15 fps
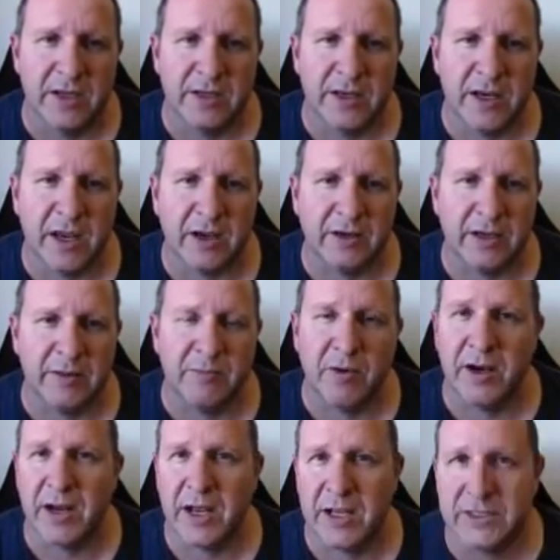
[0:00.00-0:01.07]
Now it
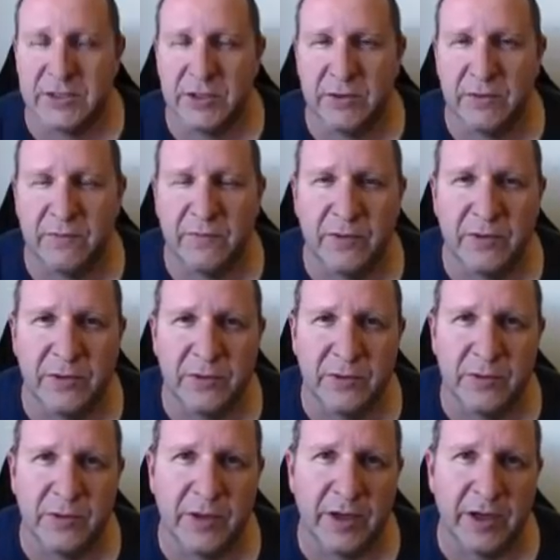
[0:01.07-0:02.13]
might ask you for
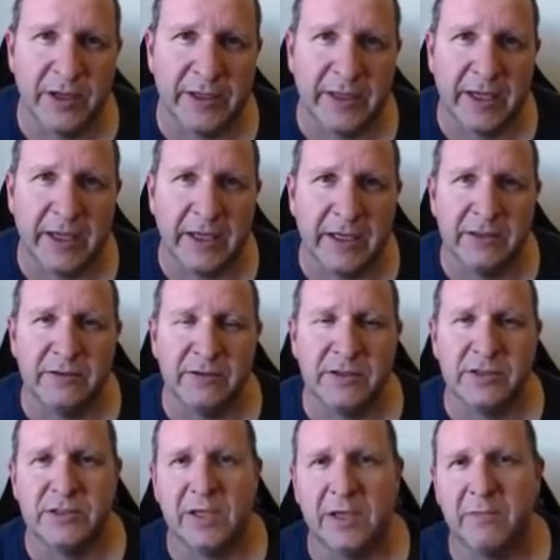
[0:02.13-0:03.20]
your key,
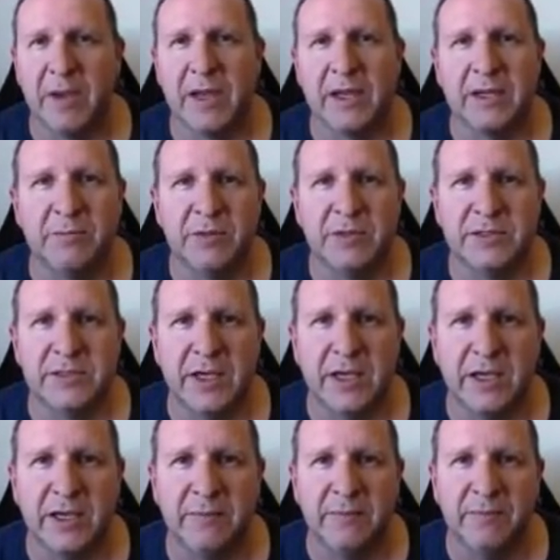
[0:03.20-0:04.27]
use the mailing boss
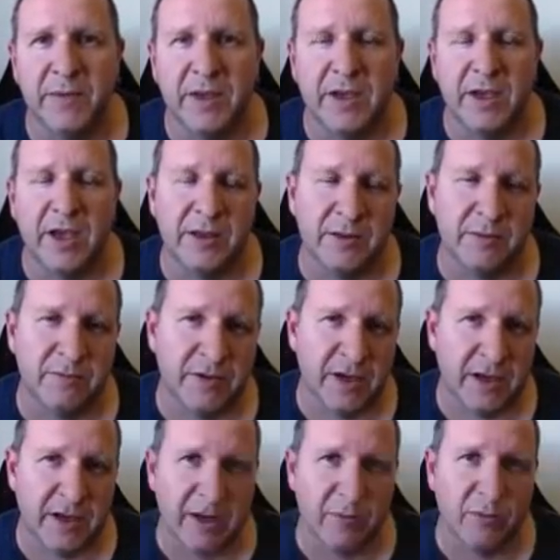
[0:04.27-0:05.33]
key, and then
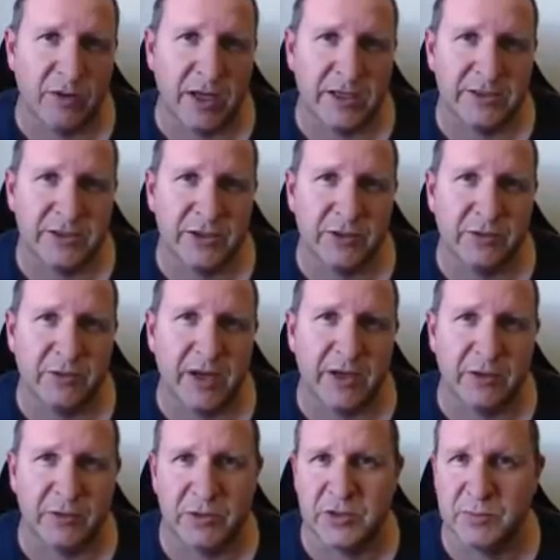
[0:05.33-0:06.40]
it will ask you and
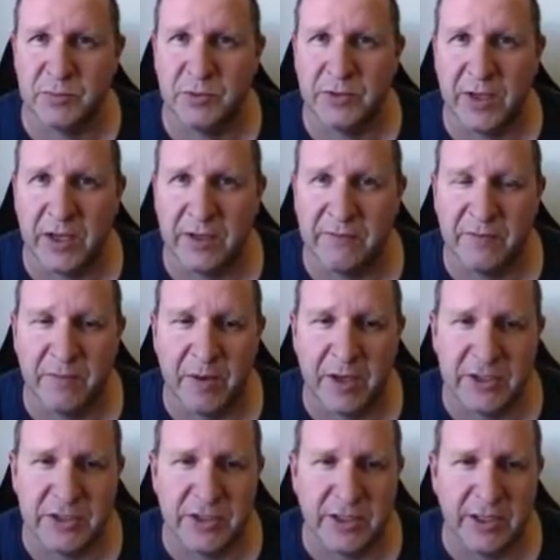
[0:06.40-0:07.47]
you just put that
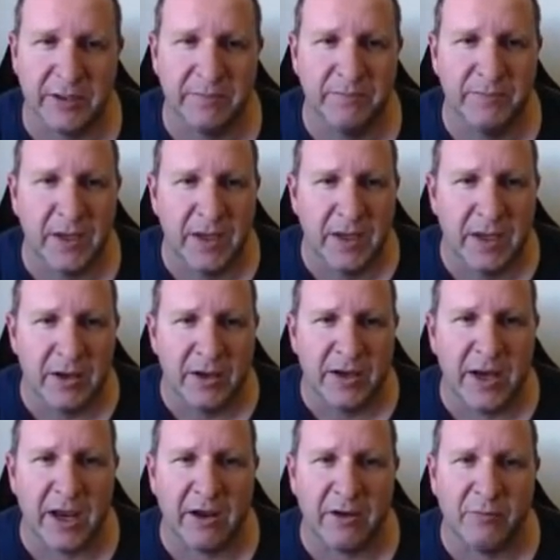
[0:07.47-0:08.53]
information in.
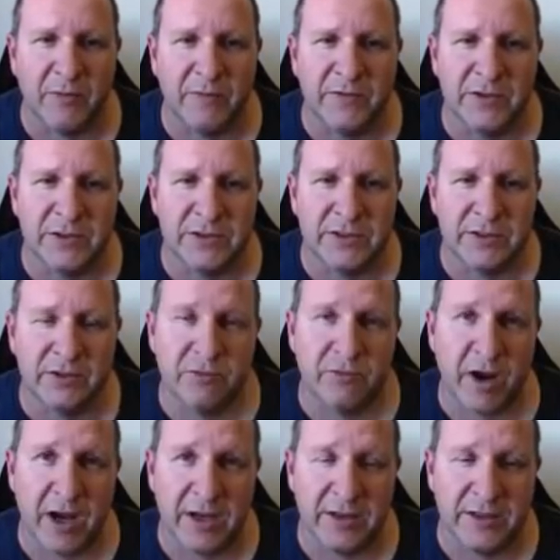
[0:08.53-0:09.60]
Now we've just
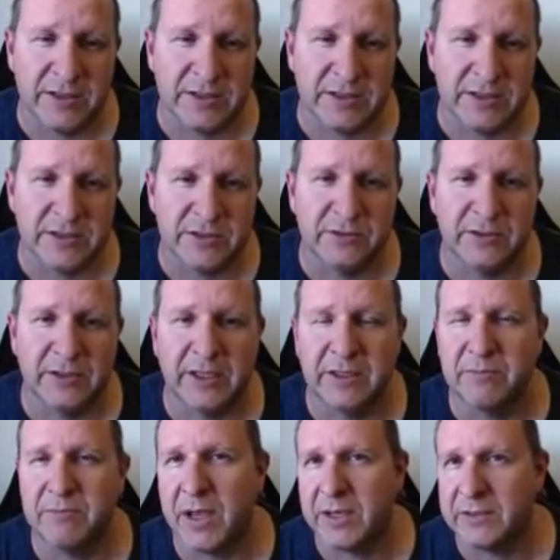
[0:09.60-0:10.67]
created this list called lead
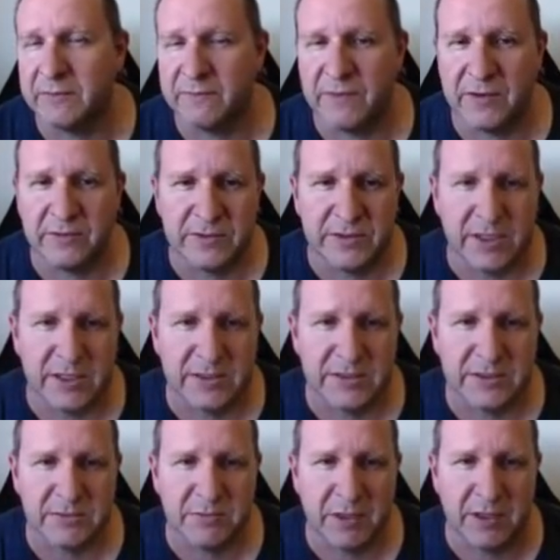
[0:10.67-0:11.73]
magnet funnel test,
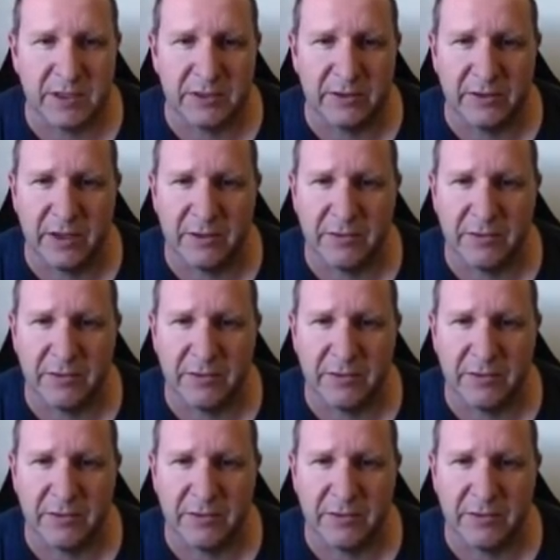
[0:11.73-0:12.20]
so we click on that